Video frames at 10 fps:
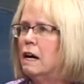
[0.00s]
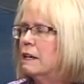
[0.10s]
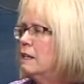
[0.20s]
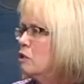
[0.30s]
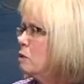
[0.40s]

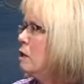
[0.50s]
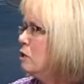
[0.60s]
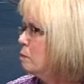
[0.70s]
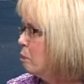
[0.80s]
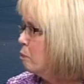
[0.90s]

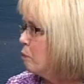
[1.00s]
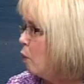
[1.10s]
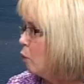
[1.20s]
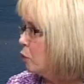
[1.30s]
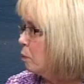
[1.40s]
His
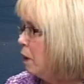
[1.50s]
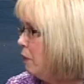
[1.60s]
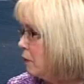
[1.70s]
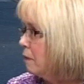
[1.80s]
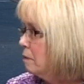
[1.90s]
older
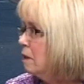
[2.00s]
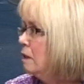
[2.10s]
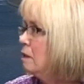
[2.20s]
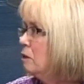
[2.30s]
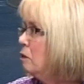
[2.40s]
brother,
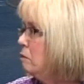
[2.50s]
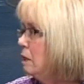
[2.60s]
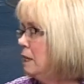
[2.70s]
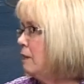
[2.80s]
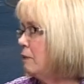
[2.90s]
who
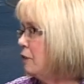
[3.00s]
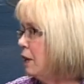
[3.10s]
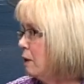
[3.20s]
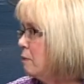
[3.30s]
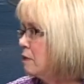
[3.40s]
he didn't
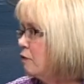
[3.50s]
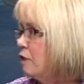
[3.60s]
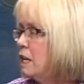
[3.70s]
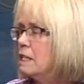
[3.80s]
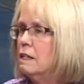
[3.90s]
think was
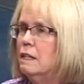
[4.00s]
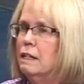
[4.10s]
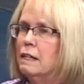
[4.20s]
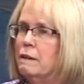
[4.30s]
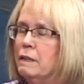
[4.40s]
fit.
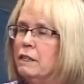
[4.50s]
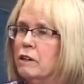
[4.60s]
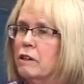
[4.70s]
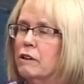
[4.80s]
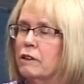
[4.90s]
I mean,
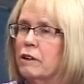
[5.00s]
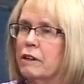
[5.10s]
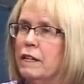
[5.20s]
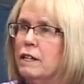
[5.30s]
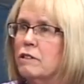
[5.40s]

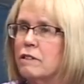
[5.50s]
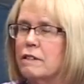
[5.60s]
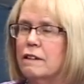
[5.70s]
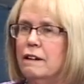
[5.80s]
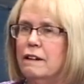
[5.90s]
there
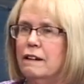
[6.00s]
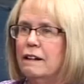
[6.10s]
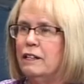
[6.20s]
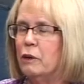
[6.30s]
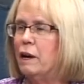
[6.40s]
is,
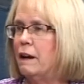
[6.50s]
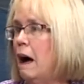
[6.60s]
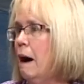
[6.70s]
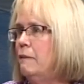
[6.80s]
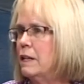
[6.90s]
you know,
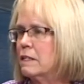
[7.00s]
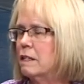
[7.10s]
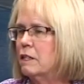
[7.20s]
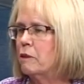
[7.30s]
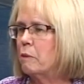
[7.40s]

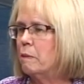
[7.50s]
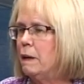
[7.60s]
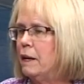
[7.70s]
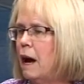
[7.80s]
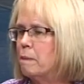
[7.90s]
obviously there would
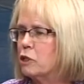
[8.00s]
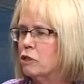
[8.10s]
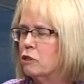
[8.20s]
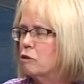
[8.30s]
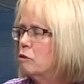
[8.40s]
be an
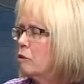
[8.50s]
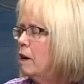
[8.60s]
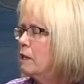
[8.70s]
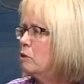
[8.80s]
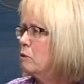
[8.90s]
option to
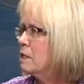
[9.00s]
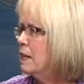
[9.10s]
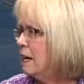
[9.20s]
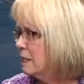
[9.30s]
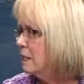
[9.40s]
try to
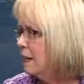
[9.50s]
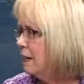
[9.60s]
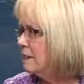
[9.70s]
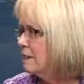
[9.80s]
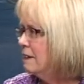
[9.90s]

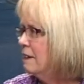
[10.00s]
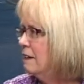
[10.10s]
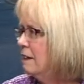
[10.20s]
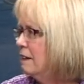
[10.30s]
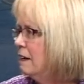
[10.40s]
assassinate,
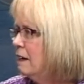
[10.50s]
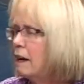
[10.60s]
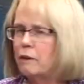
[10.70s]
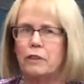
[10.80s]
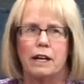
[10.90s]

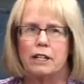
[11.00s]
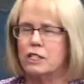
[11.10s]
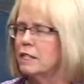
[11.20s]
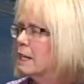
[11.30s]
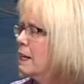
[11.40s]
I don't think I
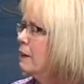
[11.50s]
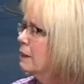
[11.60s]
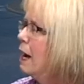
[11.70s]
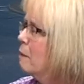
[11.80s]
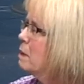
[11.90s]
should say that out
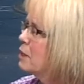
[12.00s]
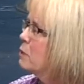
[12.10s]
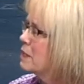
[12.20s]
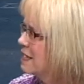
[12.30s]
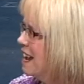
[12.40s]
loud, but
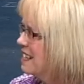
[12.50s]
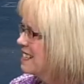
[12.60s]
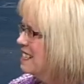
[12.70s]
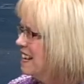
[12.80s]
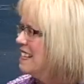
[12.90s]
to
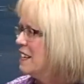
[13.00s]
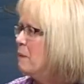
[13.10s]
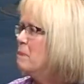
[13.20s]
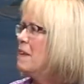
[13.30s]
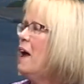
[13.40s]
assassinate him.